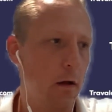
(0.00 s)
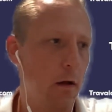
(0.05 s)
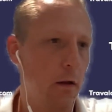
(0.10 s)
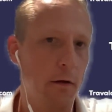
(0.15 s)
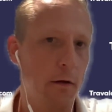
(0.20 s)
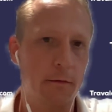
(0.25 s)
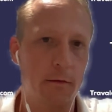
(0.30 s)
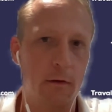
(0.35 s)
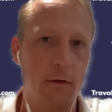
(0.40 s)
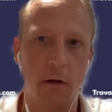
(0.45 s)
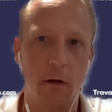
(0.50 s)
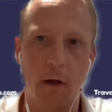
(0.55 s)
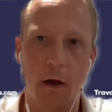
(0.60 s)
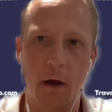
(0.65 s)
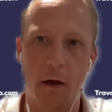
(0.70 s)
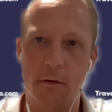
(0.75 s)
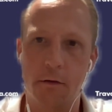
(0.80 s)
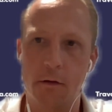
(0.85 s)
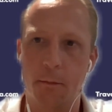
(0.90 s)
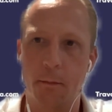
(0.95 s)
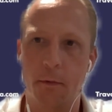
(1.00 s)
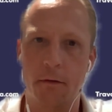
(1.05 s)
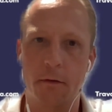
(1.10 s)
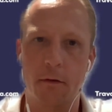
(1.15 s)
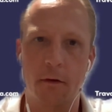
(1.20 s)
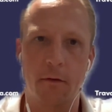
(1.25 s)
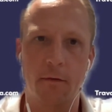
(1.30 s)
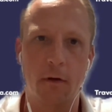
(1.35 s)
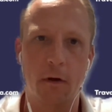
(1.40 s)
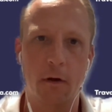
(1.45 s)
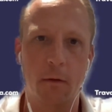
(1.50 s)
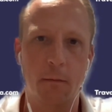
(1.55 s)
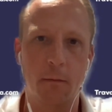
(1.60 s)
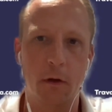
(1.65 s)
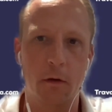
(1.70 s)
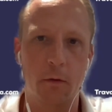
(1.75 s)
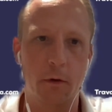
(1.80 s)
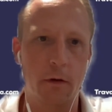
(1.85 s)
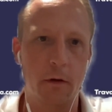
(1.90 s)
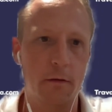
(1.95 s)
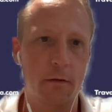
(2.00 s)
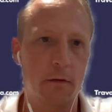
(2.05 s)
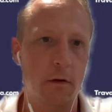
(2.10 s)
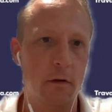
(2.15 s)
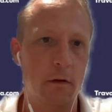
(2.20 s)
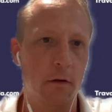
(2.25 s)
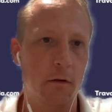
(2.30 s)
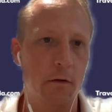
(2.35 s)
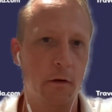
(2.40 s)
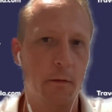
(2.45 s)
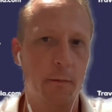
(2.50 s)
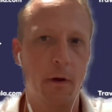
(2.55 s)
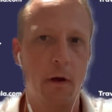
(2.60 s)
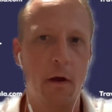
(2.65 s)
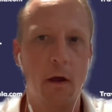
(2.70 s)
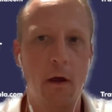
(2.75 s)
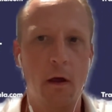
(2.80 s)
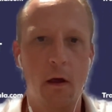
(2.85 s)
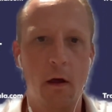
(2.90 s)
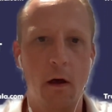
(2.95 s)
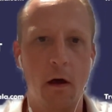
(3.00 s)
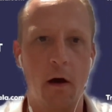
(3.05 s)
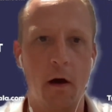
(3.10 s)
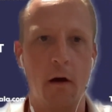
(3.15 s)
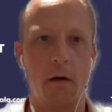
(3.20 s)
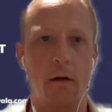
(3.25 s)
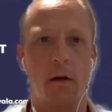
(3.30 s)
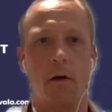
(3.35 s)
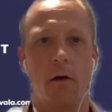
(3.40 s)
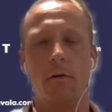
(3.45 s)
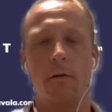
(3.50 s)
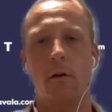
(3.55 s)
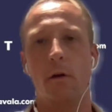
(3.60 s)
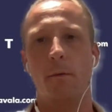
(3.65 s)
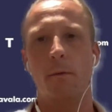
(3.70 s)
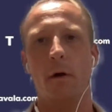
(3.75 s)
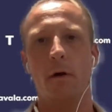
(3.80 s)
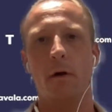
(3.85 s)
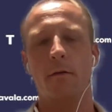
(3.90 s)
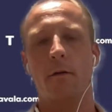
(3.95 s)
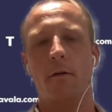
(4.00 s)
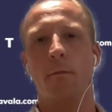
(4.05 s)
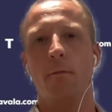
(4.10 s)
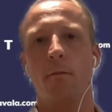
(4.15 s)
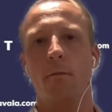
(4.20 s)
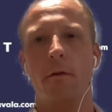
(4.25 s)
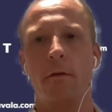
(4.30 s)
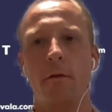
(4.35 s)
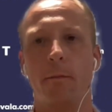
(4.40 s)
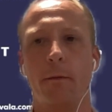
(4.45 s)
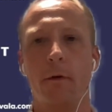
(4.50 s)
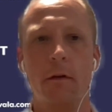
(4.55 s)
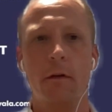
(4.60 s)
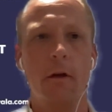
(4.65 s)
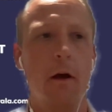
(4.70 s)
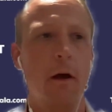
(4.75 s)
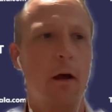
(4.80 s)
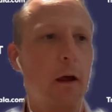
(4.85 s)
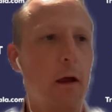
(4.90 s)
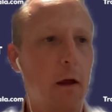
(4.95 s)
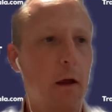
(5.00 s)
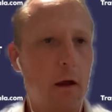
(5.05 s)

lived in Asia Pacific, Middle East and Europe, currently based in Brisbane.